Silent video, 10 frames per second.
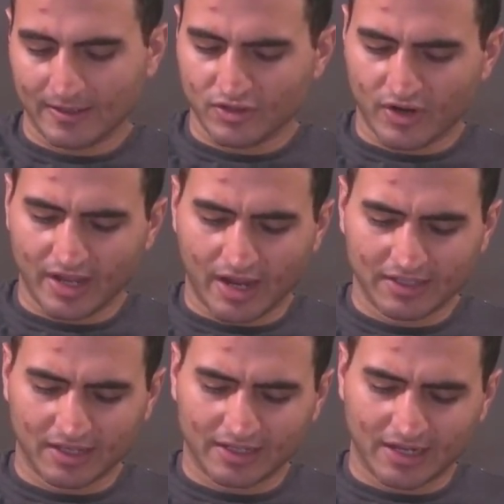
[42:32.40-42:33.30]

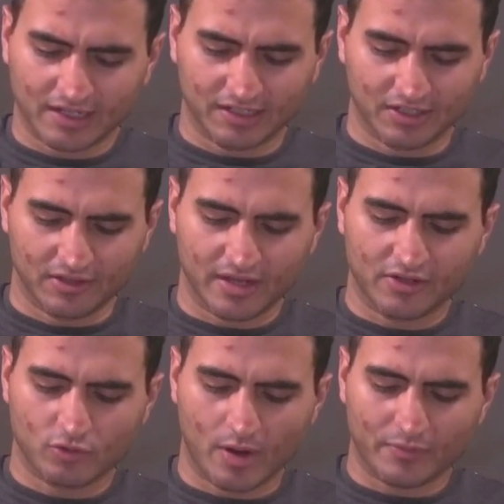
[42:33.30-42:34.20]
I kind of get it. They
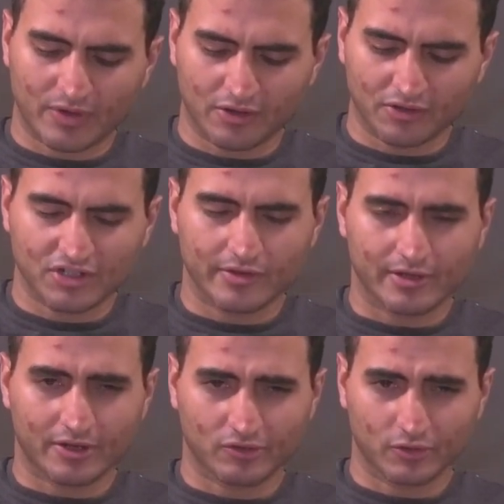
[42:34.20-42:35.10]
grew up around each other in
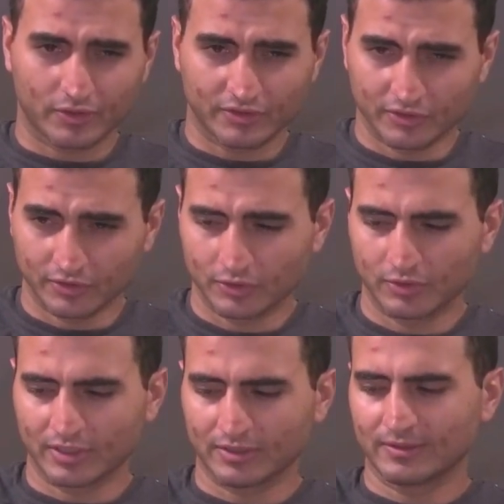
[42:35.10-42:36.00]
Arizona too,
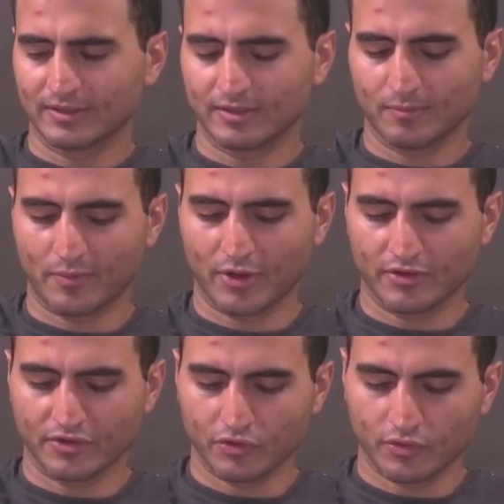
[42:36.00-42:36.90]
and my brother
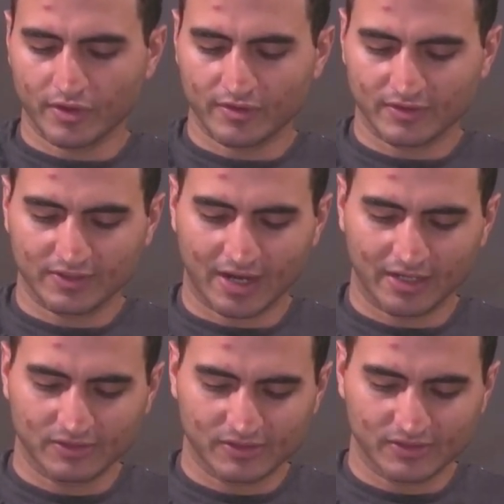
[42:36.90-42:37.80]
knew that this
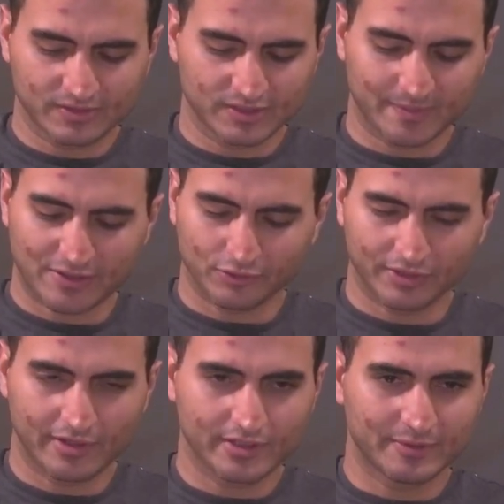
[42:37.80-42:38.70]
guy's special
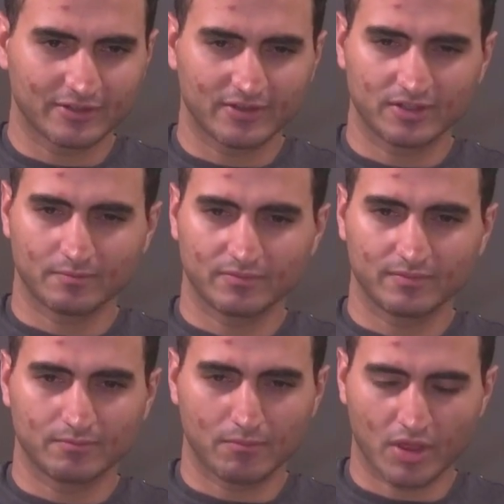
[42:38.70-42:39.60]
needs because his
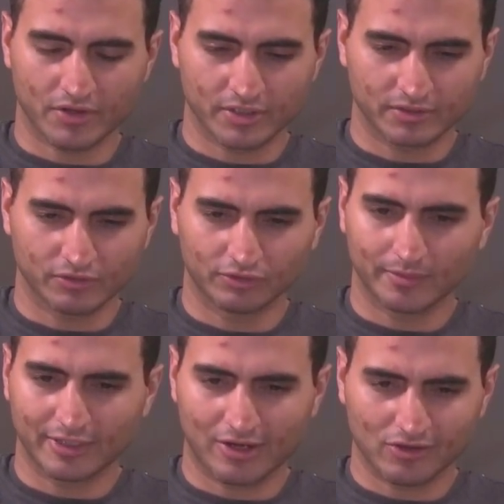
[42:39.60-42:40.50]
mother used to
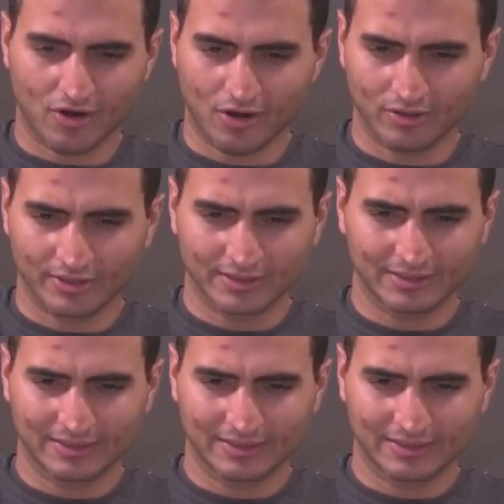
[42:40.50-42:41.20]
be an alcoholic.